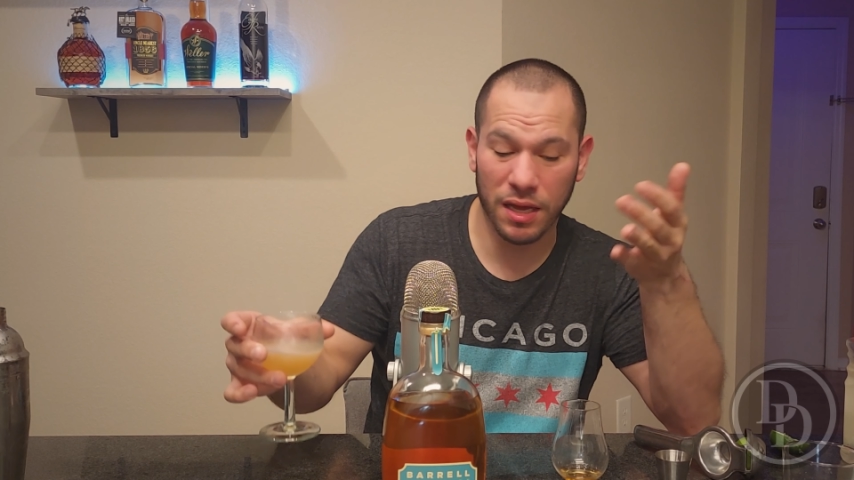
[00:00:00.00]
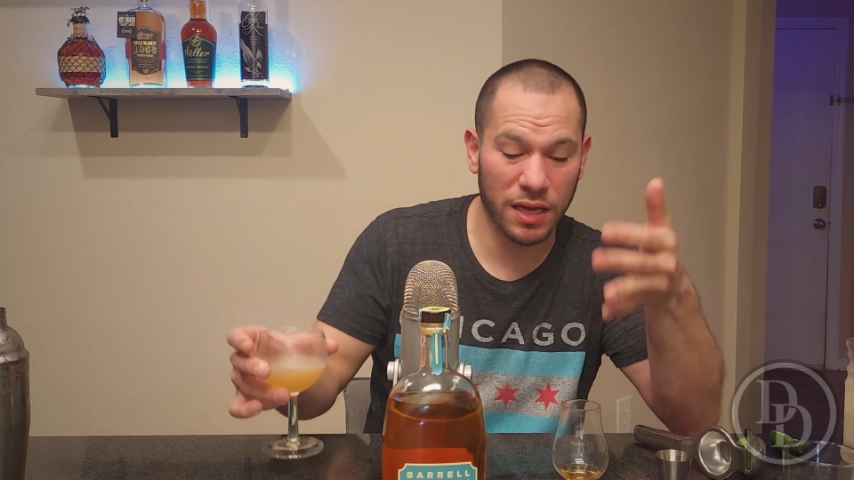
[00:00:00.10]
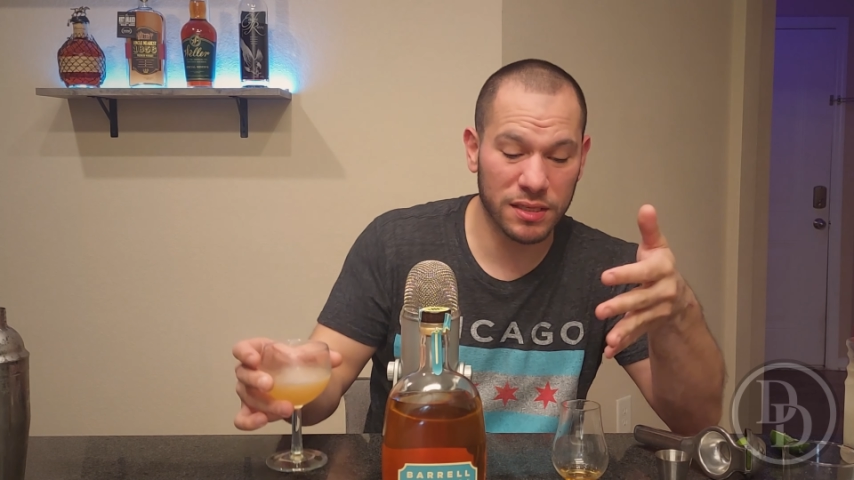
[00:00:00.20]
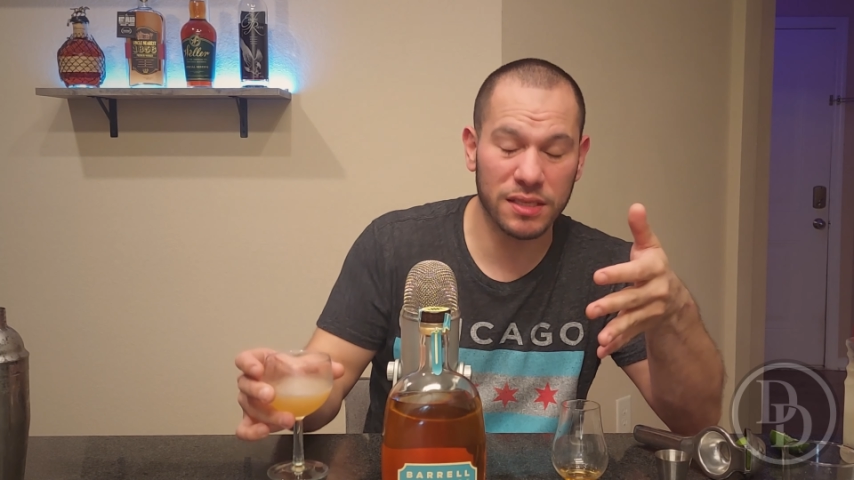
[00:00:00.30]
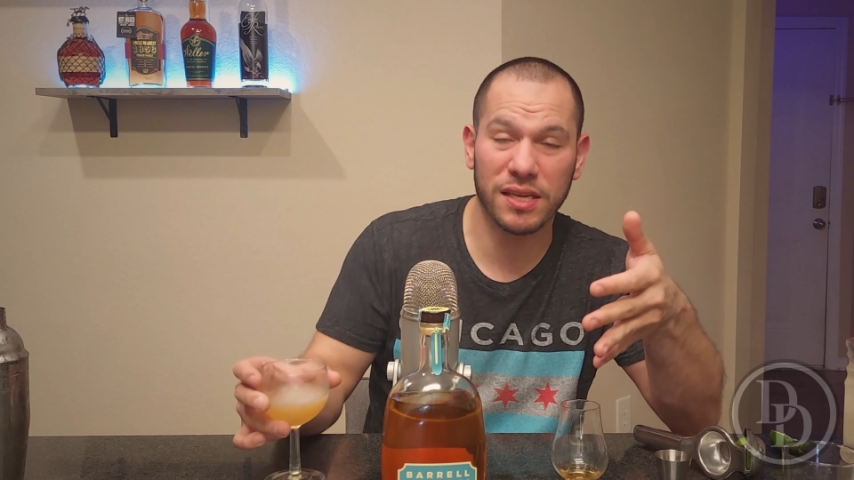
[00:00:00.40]
I
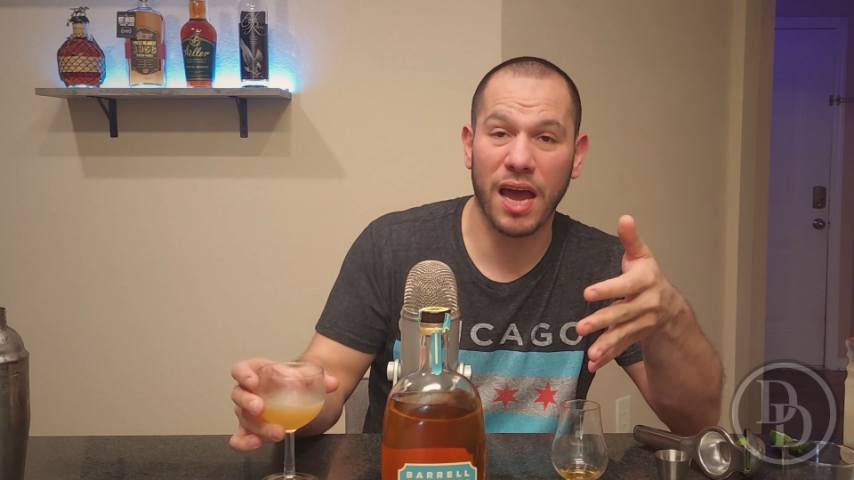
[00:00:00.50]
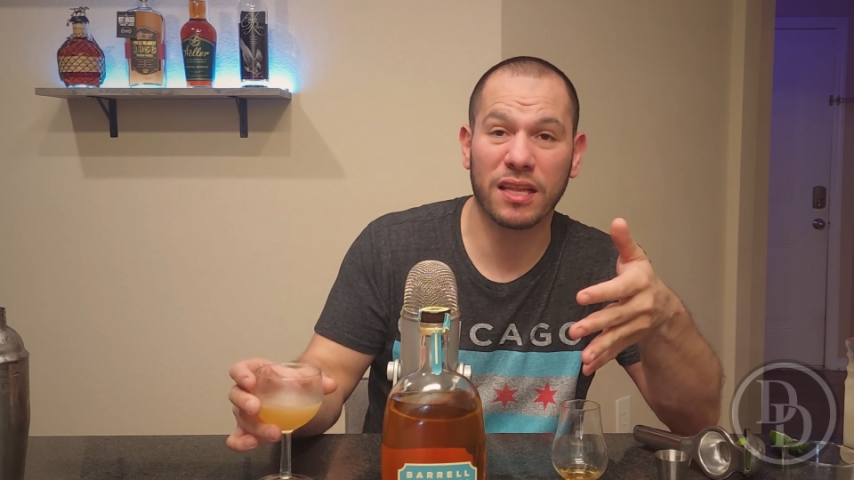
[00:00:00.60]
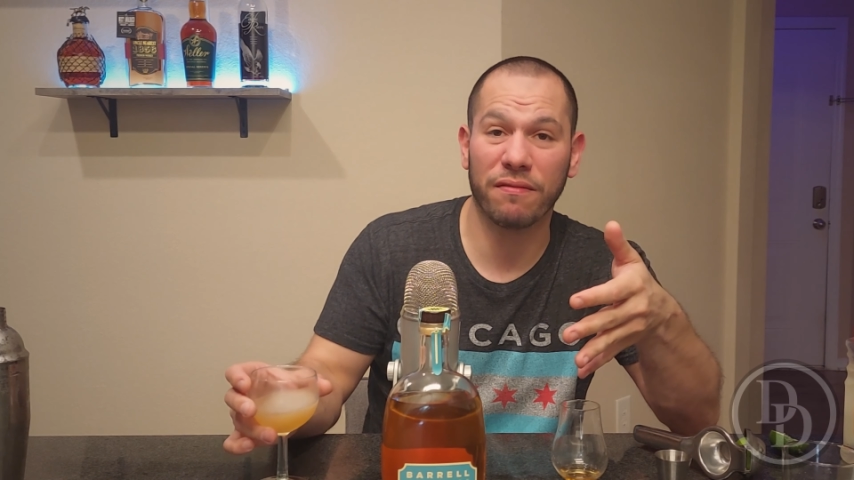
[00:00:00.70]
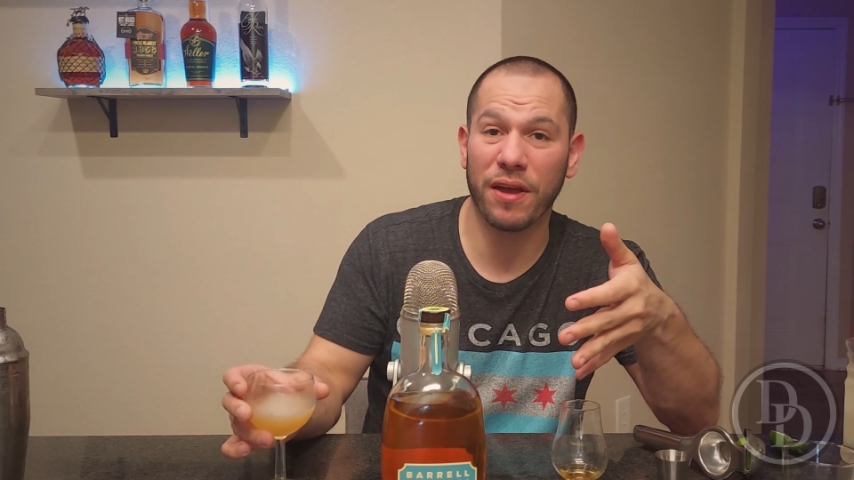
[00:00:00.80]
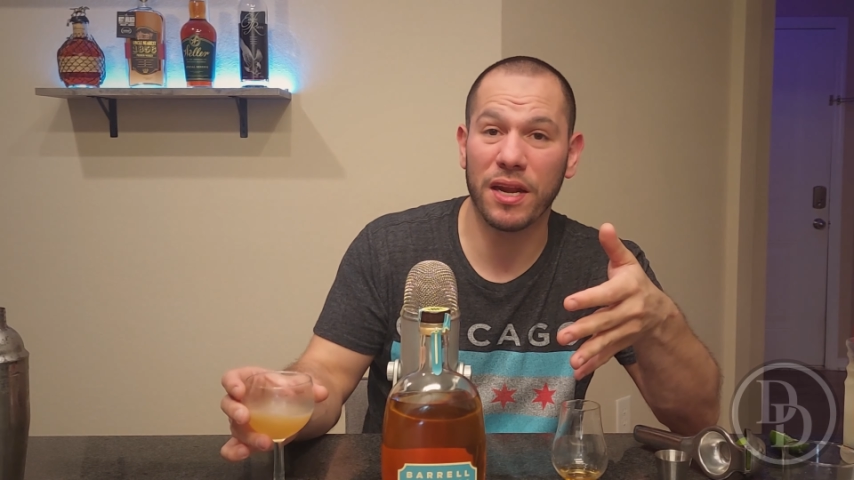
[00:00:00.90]
guess it's
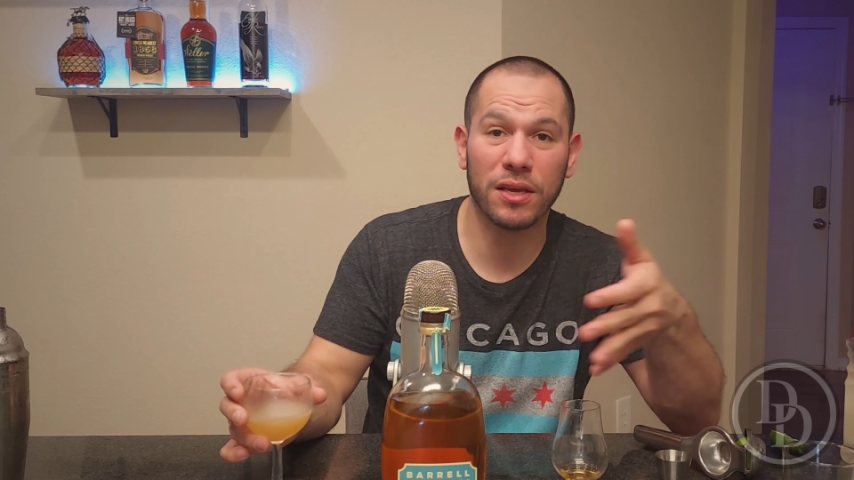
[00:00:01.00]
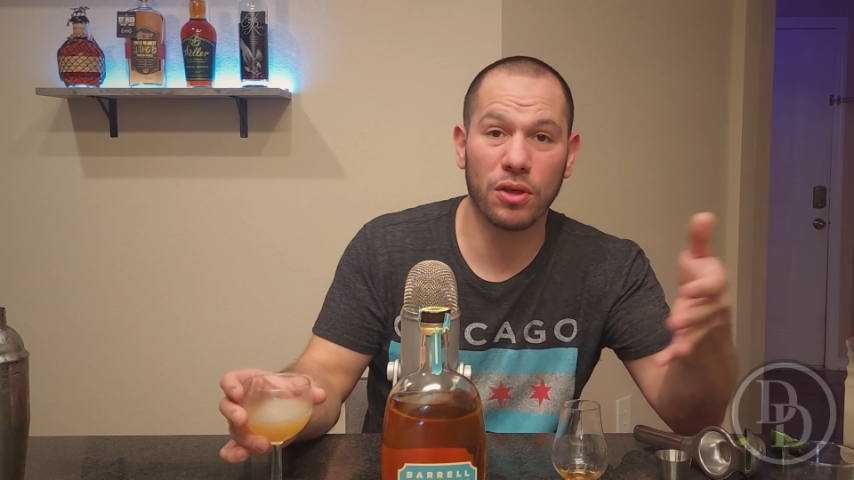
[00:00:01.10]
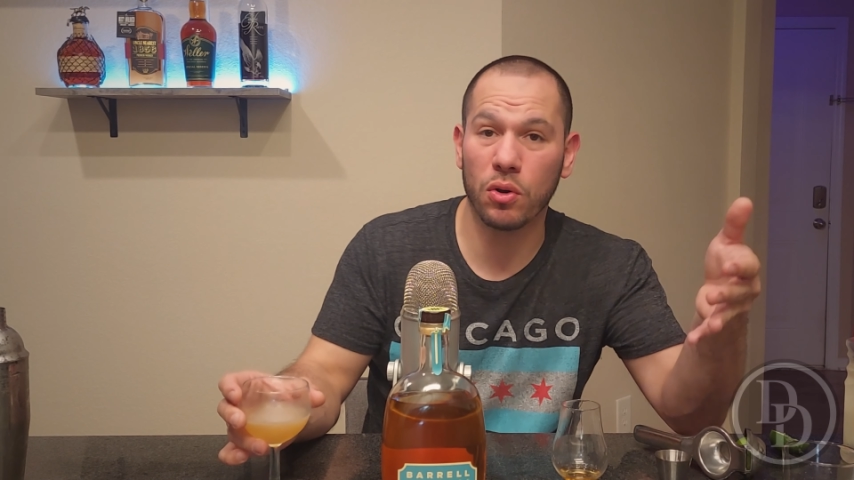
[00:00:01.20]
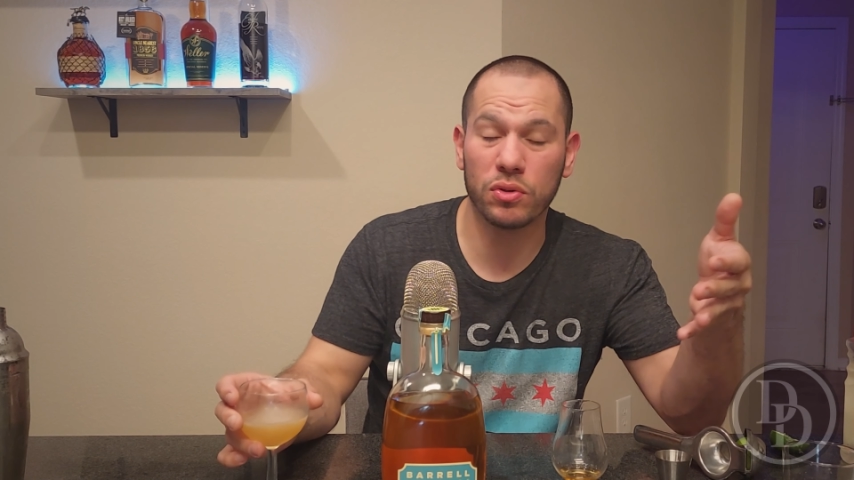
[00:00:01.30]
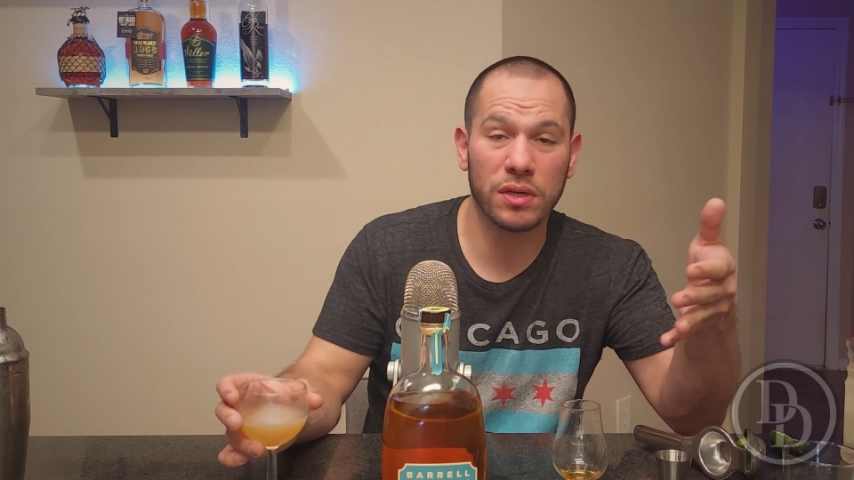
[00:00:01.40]

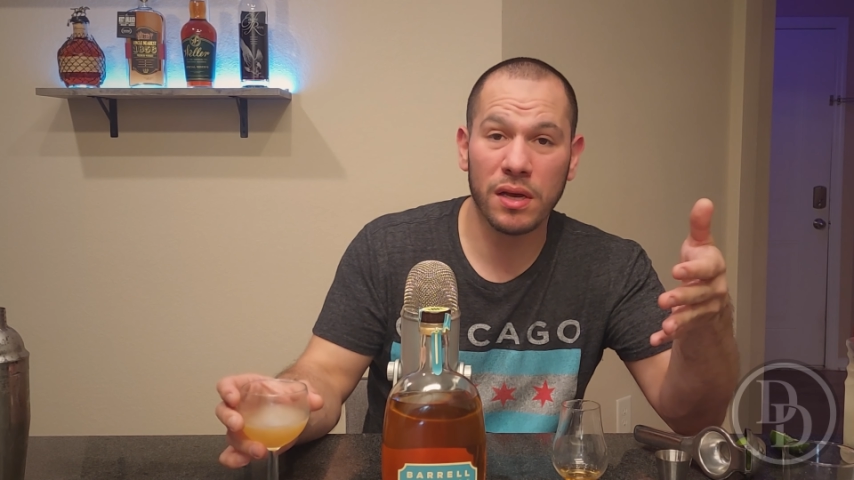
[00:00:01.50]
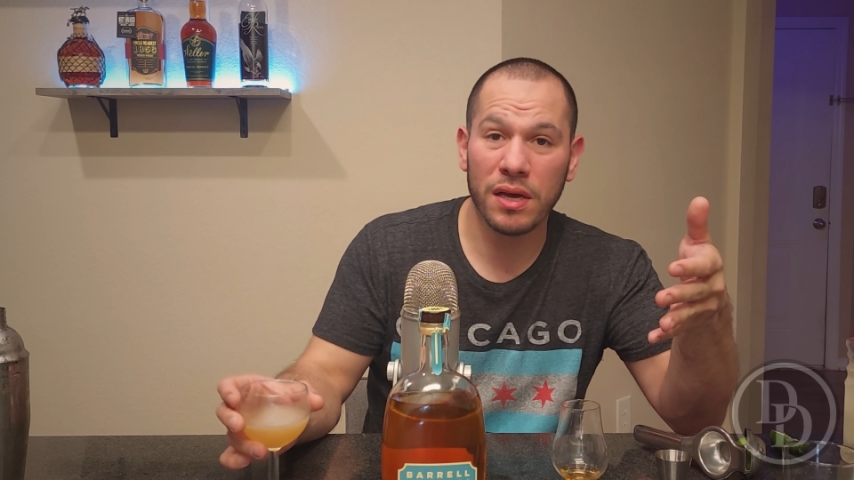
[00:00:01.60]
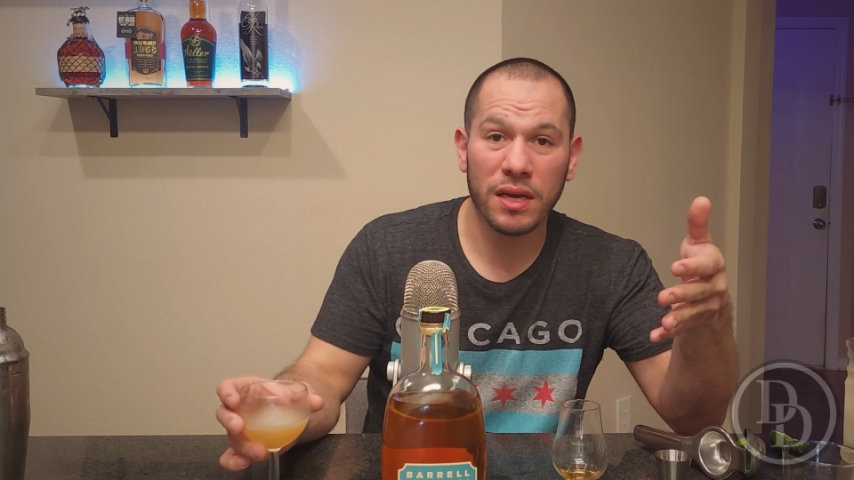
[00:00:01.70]
activating those